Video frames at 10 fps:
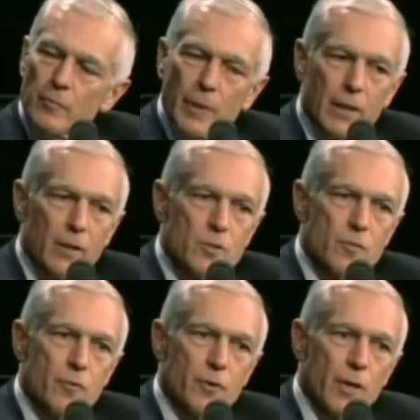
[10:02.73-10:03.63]
Because
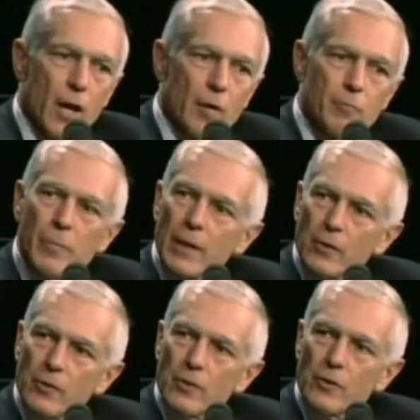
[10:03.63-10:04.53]
if you're not
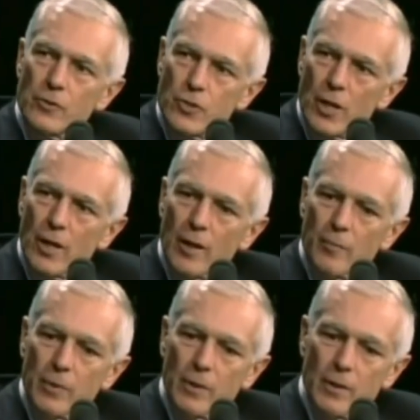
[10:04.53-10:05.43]
bigger than your job,
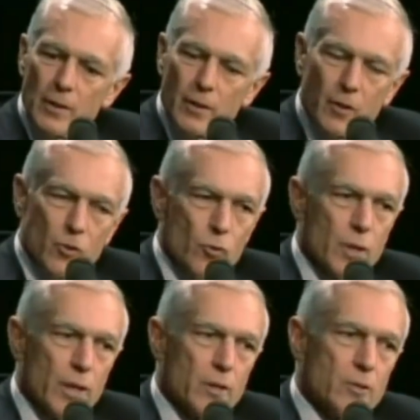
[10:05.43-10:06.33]
you
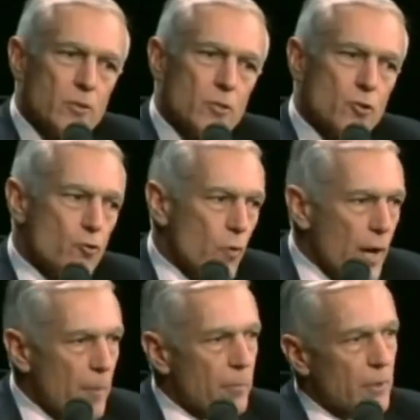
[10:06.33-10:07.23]
get
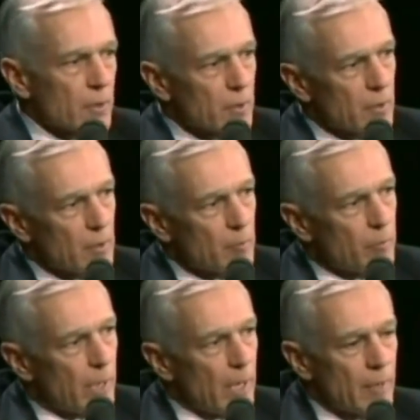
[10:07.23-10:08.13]
trapped
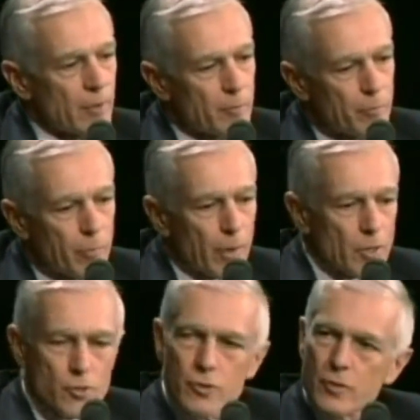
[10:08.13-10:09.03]
by the
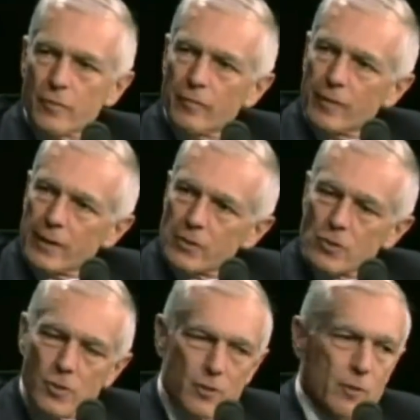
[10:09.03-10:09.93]
pressures of
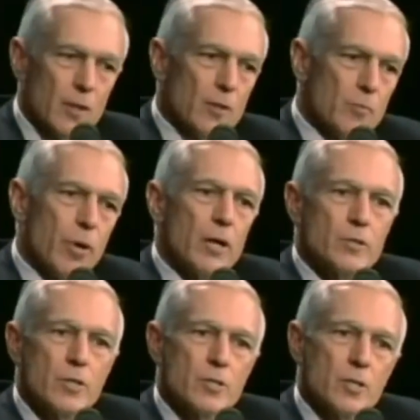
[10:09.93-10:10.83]
events and
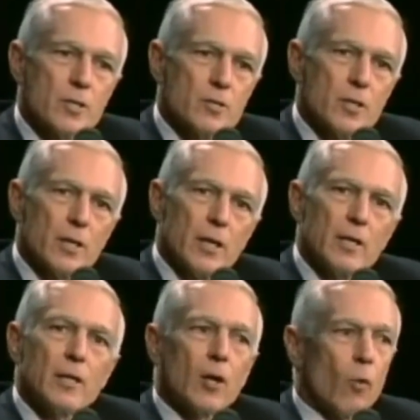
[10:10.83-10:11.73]
processes
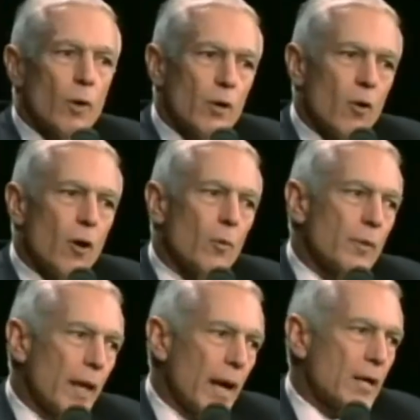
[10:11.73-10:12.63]
into going along
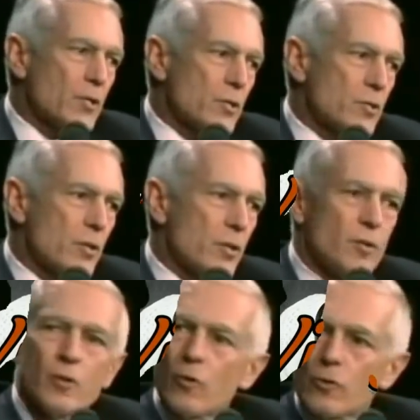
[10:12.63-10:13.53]
with actions that you know you